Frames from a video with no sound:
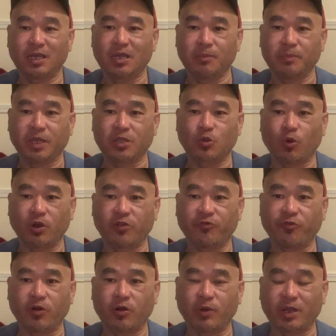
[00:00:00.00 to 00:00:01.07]
May
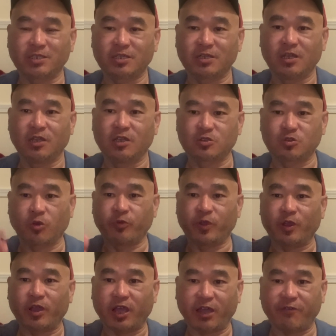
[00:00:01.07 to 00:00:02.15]
24, alright? So
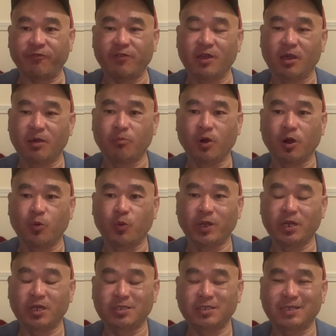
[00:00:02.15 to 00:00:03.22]
we have more
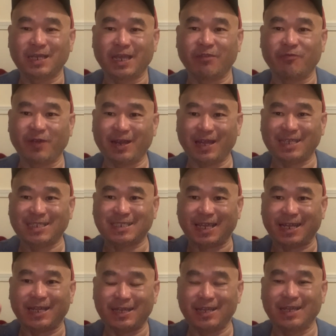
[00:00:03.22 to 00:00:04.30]
winners and very
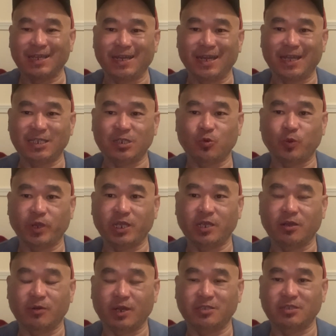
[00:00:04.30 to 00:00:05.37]
exciting next week,
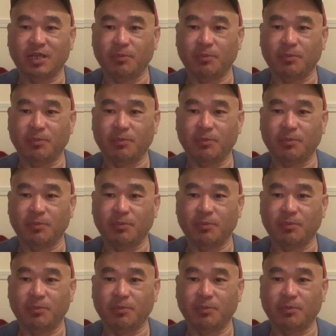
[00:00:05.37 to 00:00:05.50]
alright?